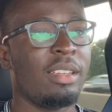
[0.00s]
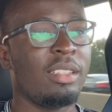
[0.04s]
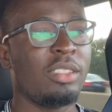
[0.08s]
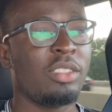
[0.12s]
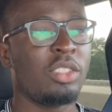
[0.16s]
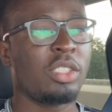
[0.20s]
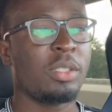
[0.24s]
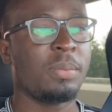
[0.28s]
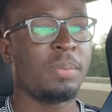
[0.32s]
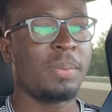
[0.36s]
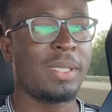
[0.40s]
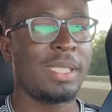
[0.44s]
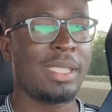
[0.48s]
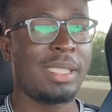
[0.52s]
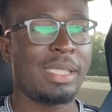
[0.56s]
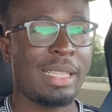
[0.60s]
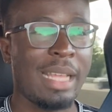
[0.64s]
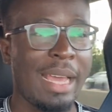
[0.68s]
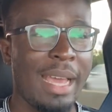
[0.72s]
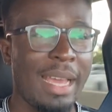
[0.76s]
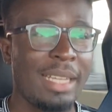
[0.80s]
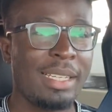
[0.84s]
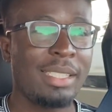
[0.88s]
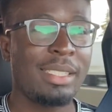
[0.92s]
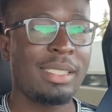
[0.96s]

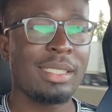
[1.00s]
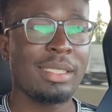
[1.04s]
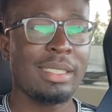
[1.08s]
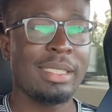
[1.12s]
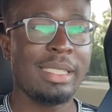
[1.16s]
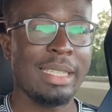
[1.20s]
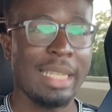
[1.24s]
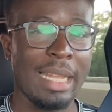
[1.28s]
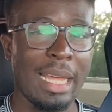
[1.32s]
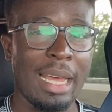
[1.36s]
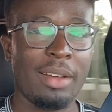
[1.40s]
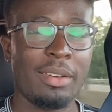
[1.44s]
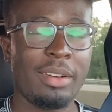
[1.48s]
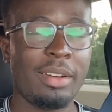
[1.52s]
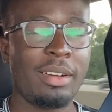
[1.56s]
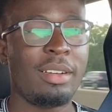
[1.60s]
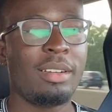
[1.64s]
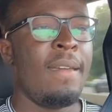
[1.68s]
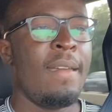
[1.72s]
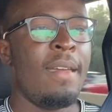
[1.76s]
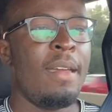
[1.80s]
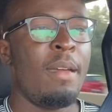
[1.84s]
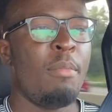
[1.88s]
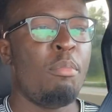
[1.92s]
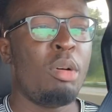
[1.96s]
substantially louder,
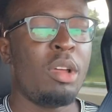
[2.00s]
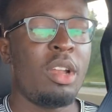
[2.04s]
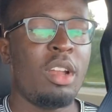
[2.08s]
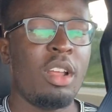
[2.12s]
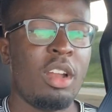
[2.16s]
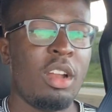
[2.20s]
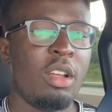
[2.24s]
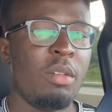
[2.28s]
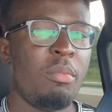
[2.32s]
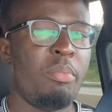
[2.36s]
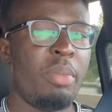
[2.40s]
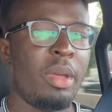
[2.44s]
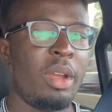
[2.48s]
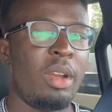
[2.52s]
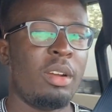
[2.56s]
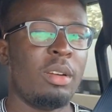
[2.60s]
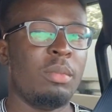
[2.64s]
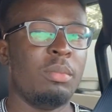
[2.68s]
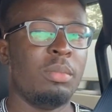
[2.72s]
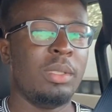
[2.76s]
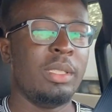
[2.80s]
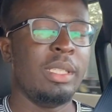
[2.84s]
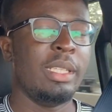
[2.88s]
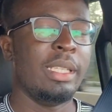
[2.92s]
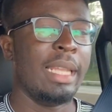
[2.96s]
but not
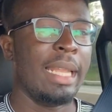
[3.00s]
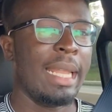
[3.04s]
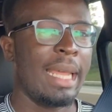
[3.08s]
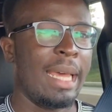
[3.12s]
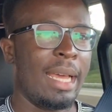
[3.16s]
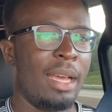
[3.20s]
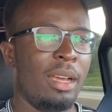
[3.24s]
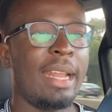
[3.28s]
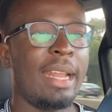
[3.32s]
unbearably loud.